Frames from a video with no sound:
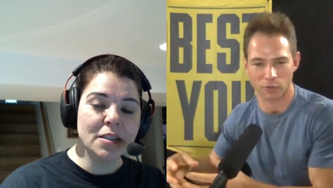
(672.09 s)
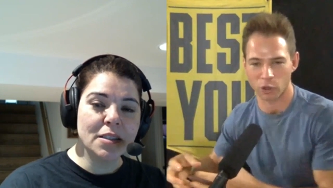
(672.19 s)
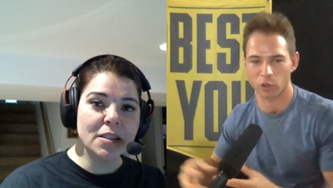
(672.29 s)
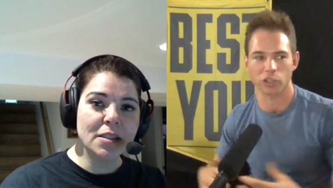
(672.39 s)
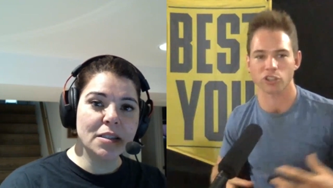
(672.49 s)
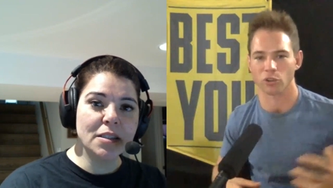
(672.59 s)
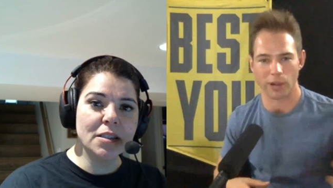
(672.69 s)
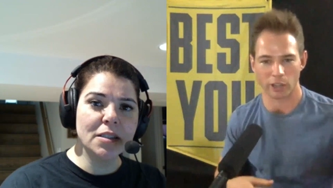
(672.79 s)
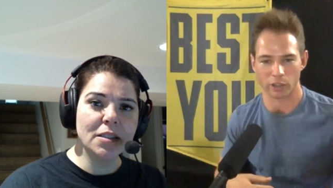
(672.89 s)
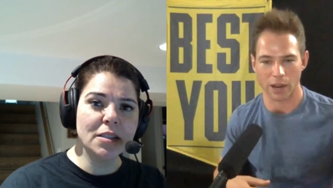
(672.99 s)
Speaker 1: interview than just a
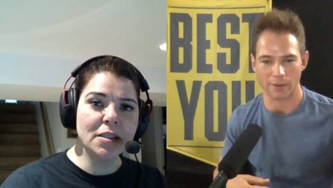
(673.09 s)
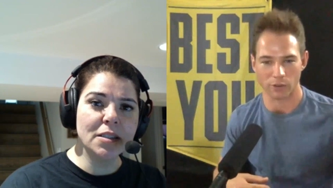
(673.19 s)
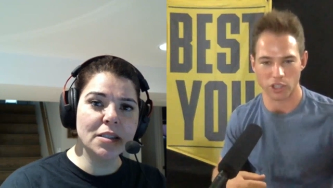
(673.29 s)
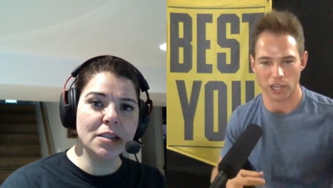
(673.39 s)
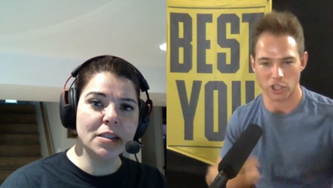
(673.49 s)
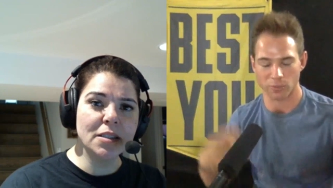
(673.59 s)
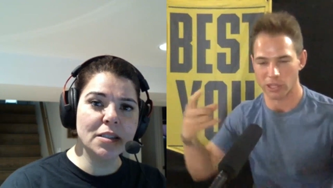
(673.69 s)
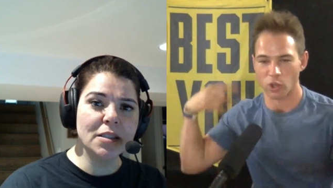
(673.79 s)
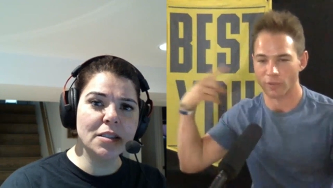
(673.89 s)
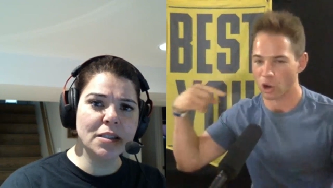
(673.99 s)
regular conversation
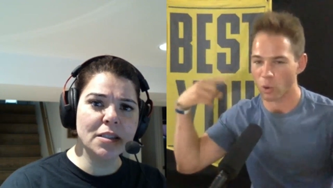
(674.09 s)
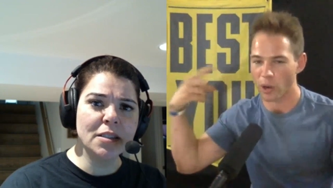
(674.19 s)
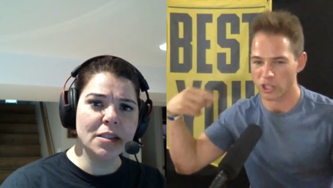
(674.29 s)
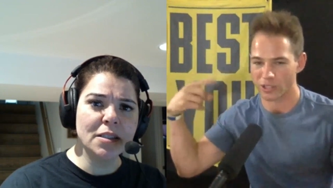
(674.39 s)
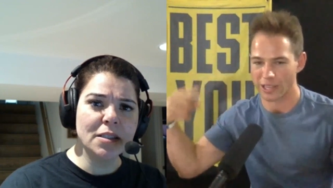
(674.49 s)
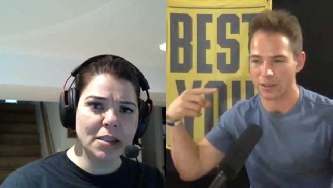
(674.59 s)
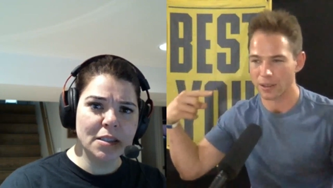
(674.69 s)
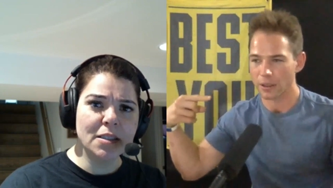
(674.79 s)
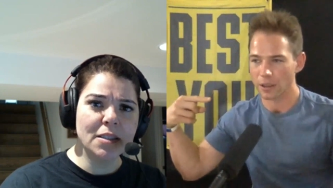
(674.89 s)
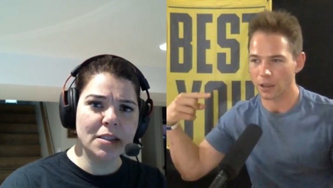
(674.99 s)
because you have a question
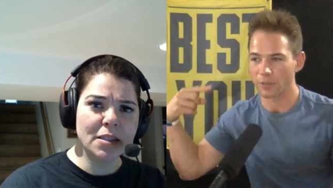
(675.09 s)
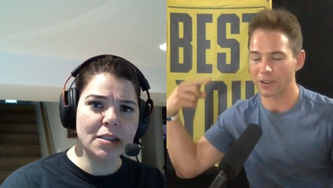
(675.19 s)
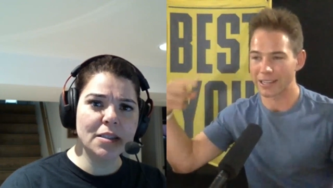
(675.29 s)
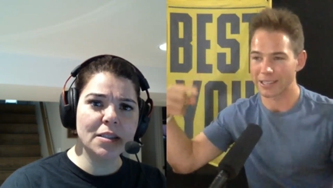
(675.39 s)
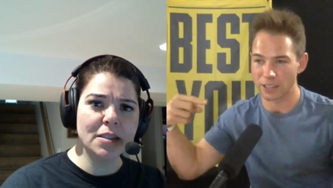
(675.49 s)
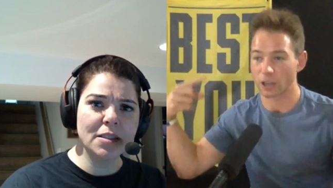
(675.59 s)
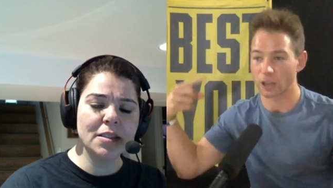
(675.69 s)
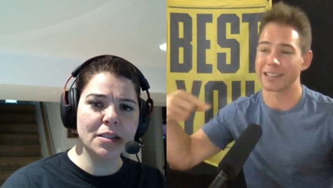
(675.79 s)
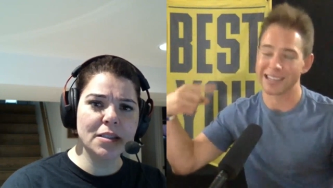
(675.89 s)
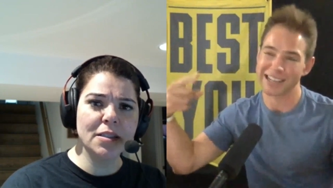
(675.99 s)
that of an idea
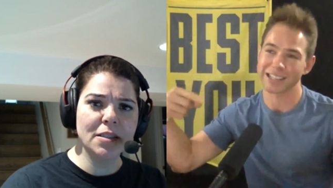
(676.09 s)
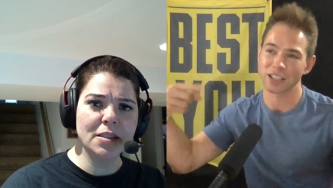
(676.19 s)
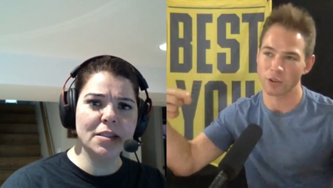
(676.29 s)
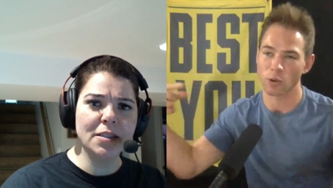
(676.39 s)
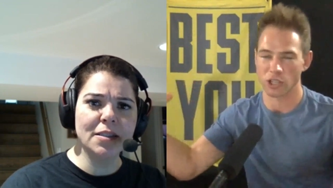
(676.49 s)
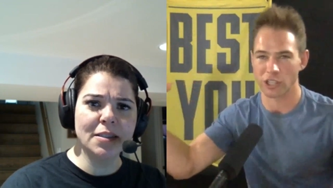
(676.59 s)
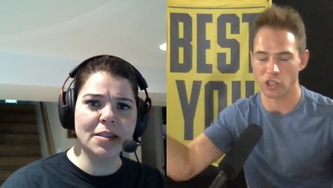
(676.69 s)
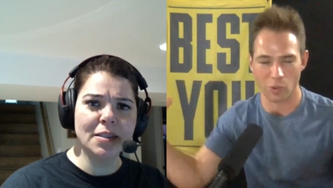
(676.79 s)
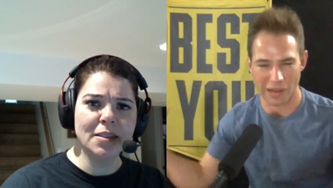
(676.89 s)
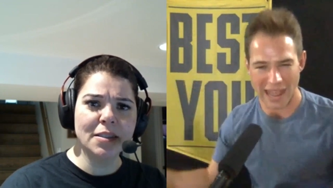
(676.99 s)
or an idea of a question
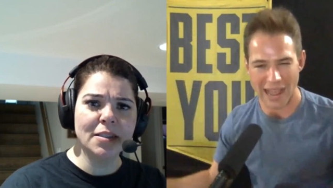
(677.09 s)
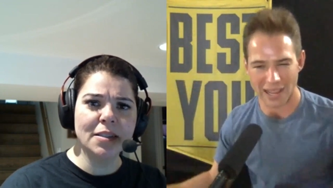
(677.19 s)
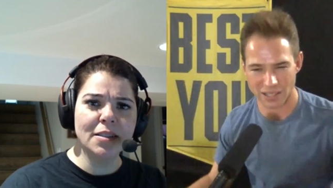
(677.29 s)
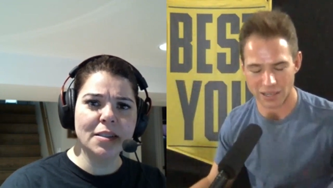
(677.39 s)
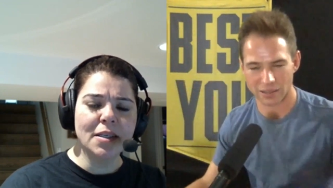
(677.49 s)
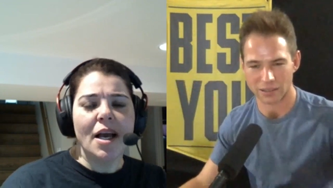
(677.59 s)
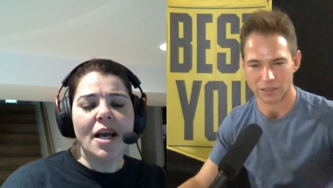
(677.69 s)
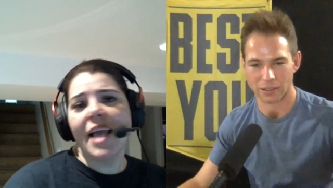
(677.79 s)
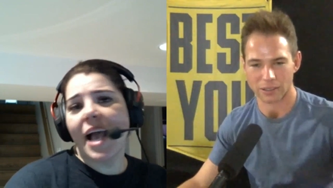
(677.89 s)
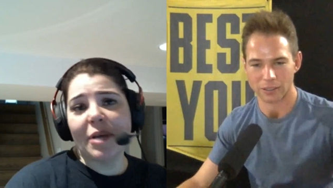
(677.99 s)
that you want to ask.
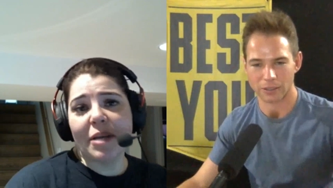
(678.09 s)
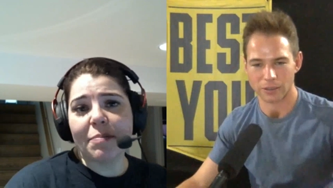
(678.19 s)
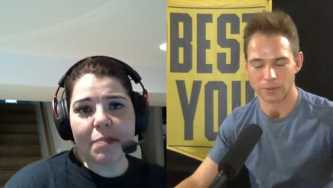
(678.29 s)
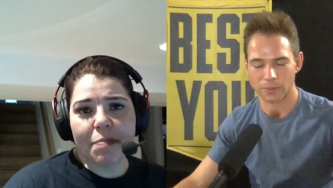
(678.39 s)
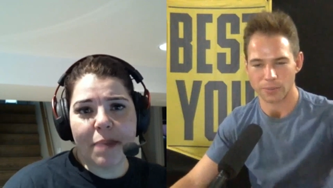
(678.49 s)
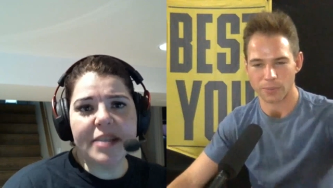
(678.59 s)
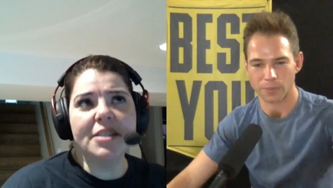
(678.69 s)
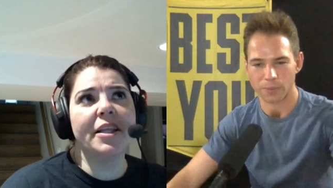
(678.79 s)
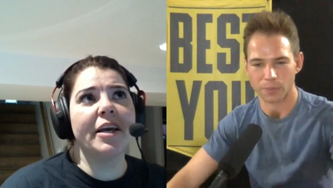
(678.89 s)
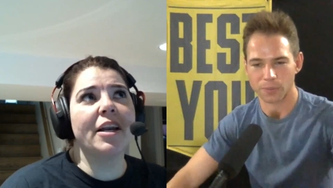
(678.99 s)
Speaker 2: Yeah, I mean,
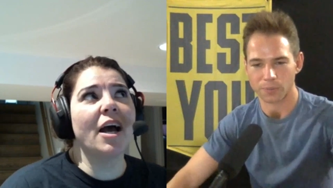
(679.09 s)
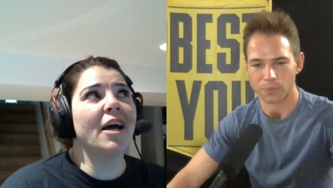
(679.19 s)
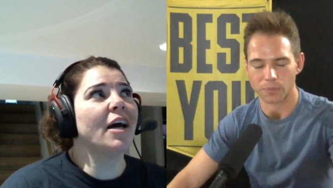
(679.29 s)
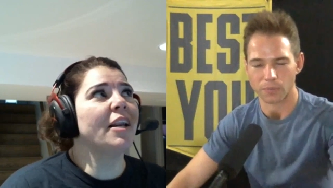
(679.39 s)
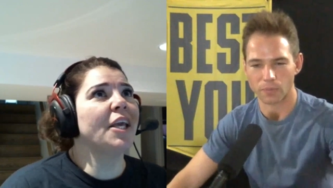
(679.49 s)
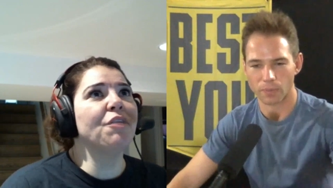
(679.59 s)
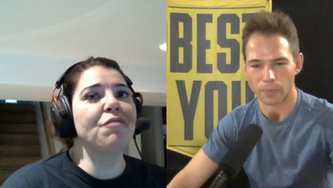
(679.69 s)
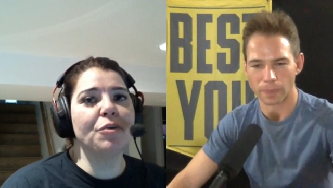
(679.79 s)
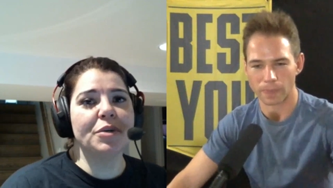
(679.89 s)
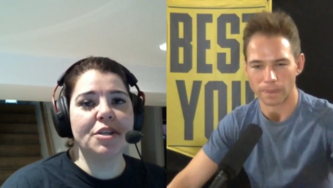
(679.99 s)
basically, an, an
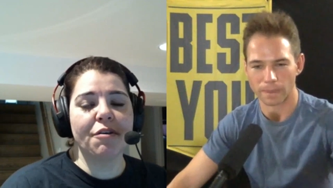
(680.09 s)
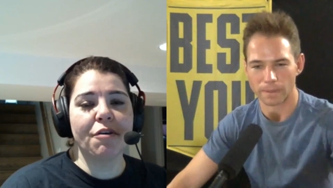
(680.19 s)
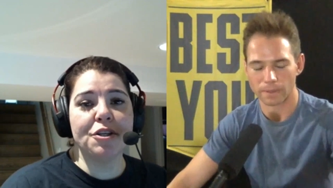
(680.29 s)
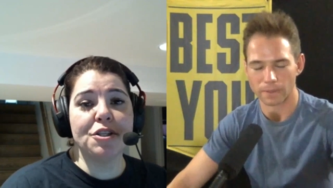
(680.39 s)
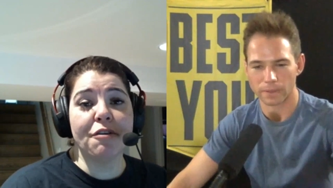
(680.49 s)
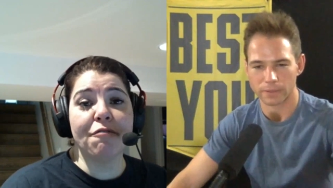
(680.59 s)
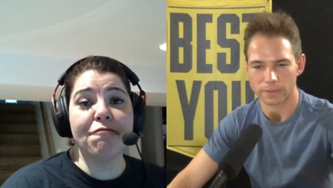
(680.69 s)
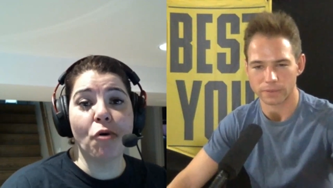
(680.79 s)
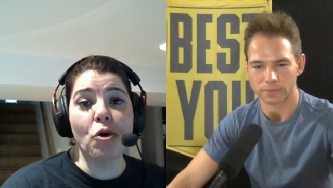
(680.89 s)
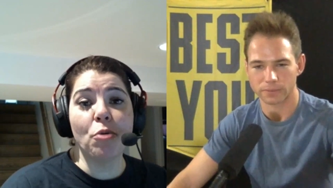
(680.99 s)
interview is a is a
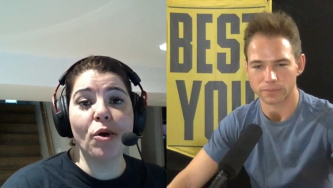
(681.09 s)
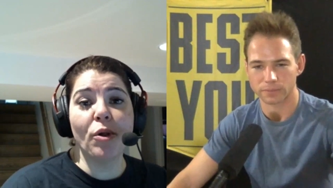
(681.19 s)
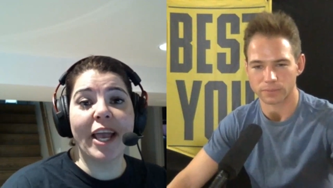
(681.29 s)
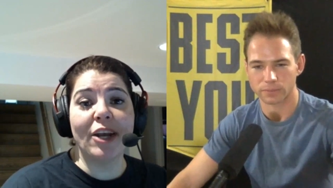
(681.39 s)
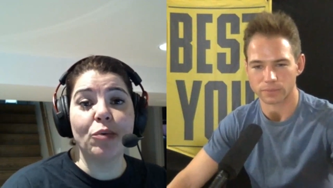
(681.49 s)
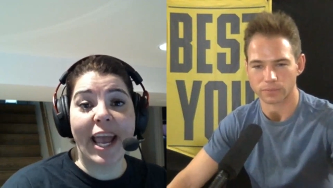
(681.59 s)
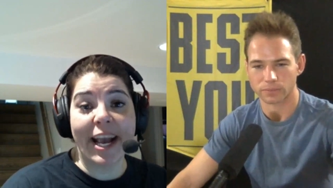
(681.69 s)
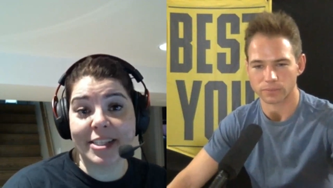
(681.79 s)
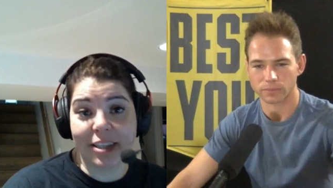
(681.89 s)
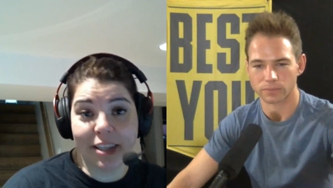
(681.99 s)
formal and
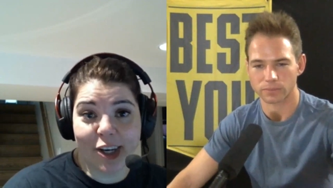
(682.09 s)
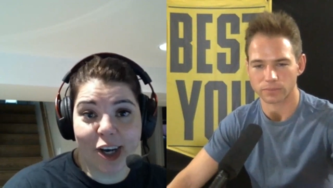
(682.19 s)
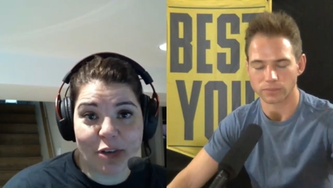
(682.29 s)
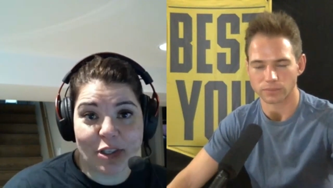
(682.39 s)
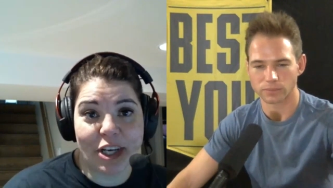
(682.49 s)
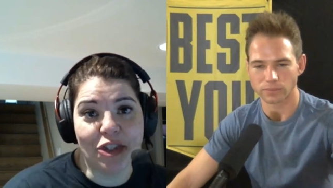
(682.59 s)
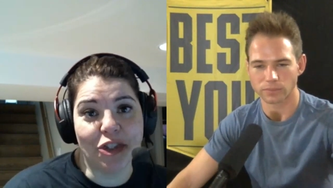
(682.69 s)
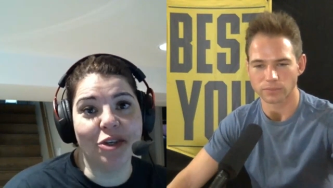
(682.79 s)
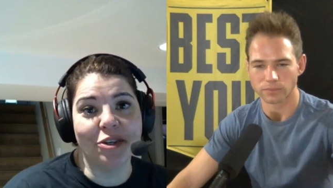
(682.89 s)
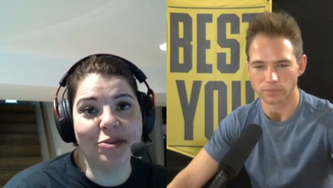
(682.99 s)
excellent
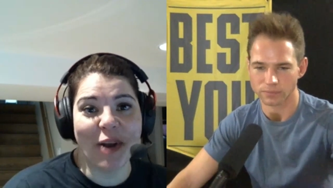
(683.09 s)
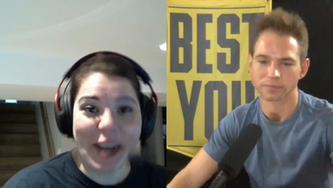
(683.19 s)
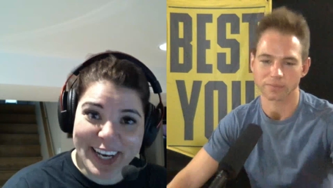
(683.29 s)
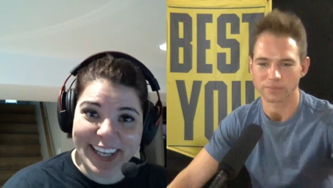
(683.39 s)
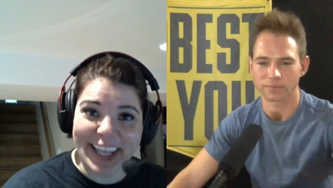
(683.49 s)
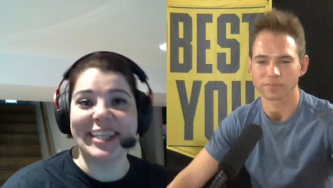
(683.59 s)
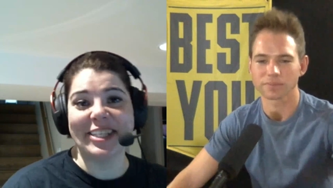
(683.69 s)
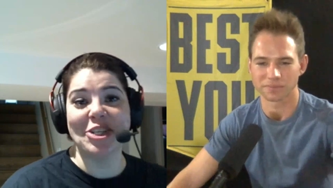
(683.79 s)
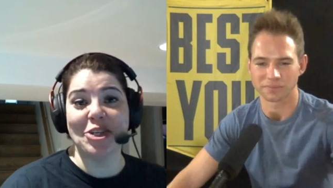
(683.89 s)
conversation right? Like